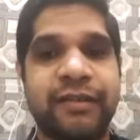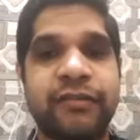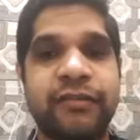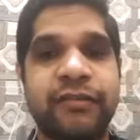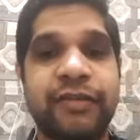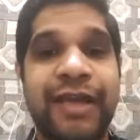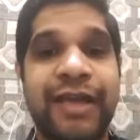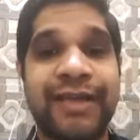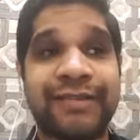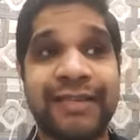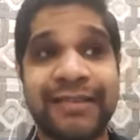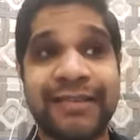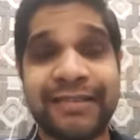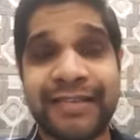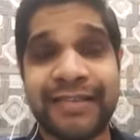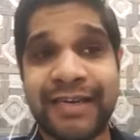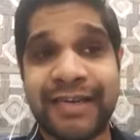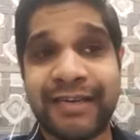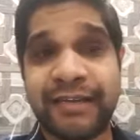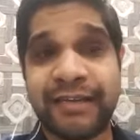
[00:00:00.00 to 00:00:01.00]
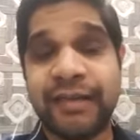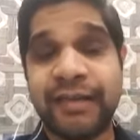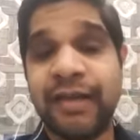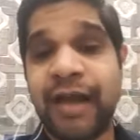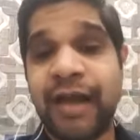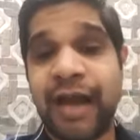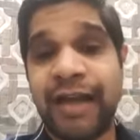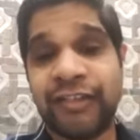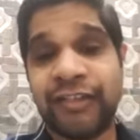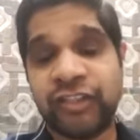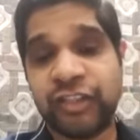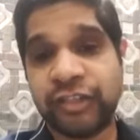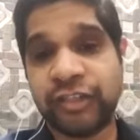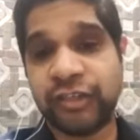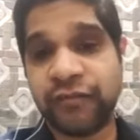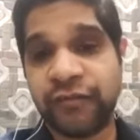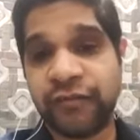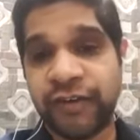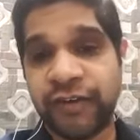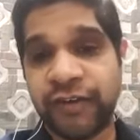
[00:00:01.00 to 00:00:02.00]
As I said, I shared
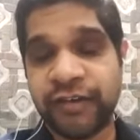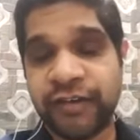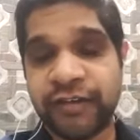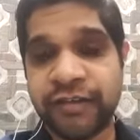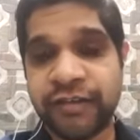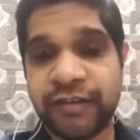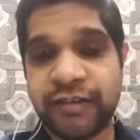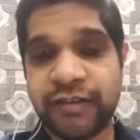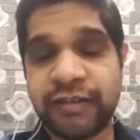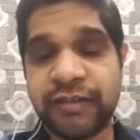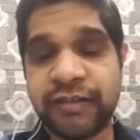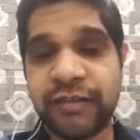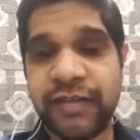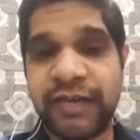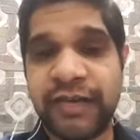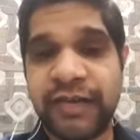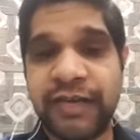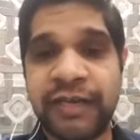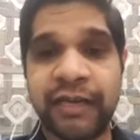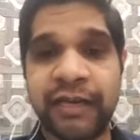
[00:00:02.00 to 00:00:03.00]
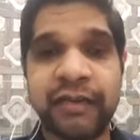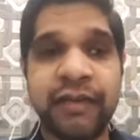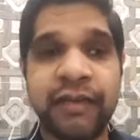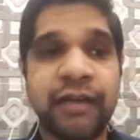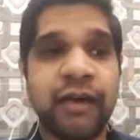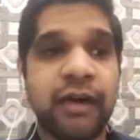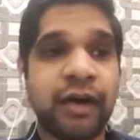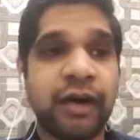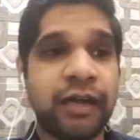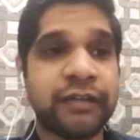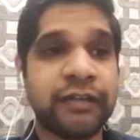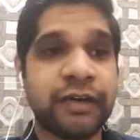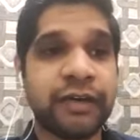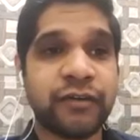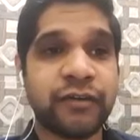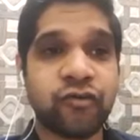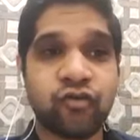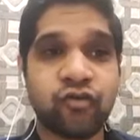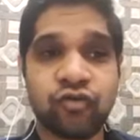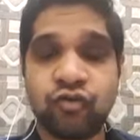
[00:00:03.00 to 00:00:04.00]
the figures in the beginning. There
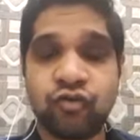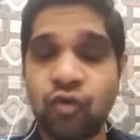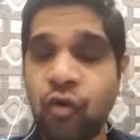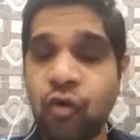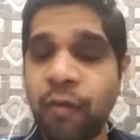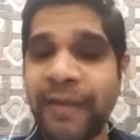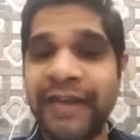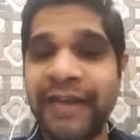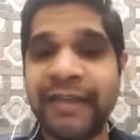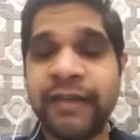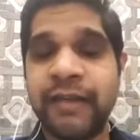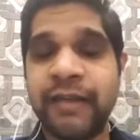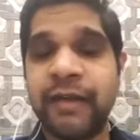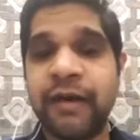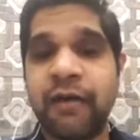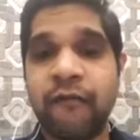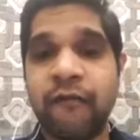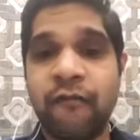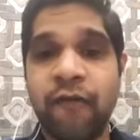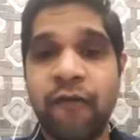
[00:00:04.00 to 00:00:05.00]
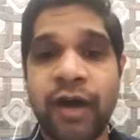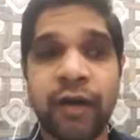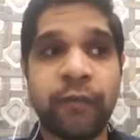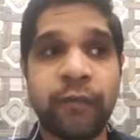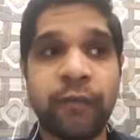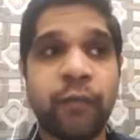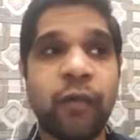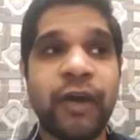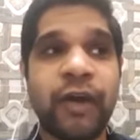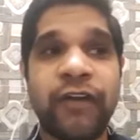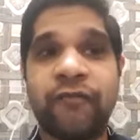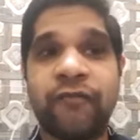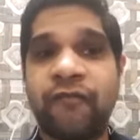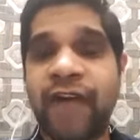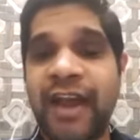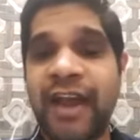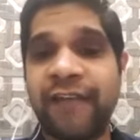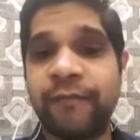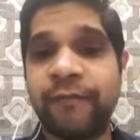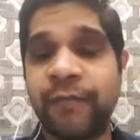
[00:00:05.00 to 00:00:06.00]
are so many
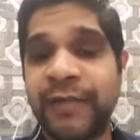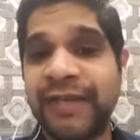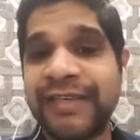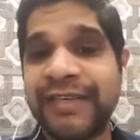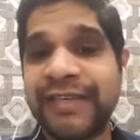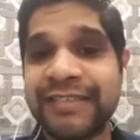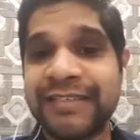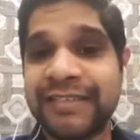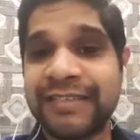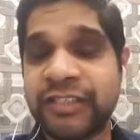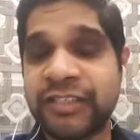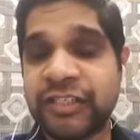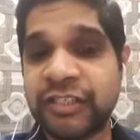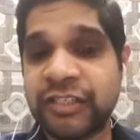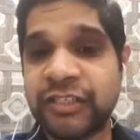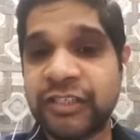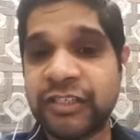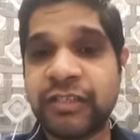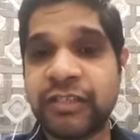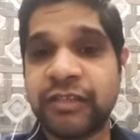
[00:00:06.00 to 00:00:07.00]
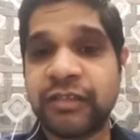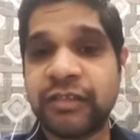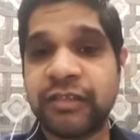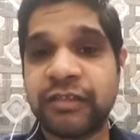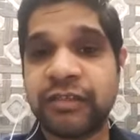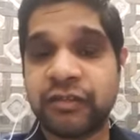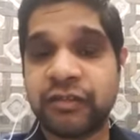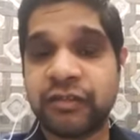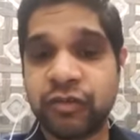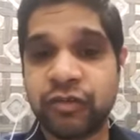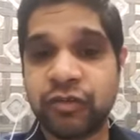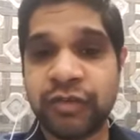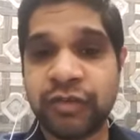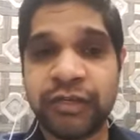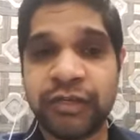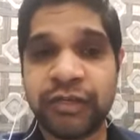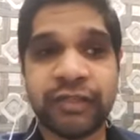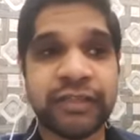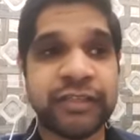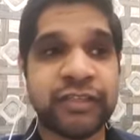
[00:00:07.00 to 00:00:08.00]
1.5 million engineering
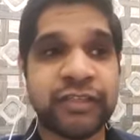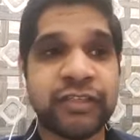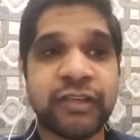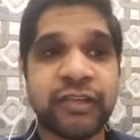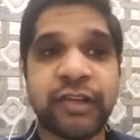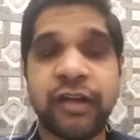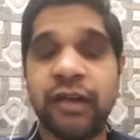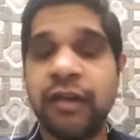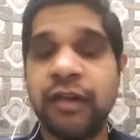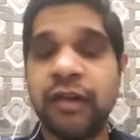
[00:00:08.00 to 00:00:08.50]
students, engineering